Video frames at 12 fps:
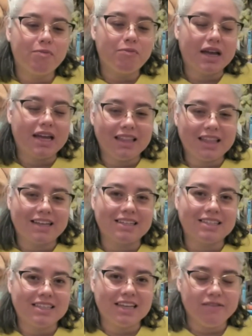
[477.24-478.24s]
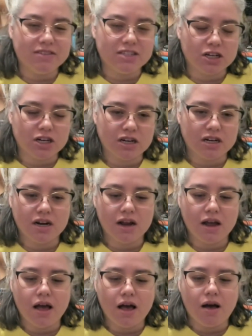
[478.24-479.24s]
but he like saves her,
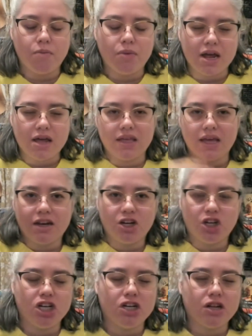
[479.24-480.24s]
but in the end she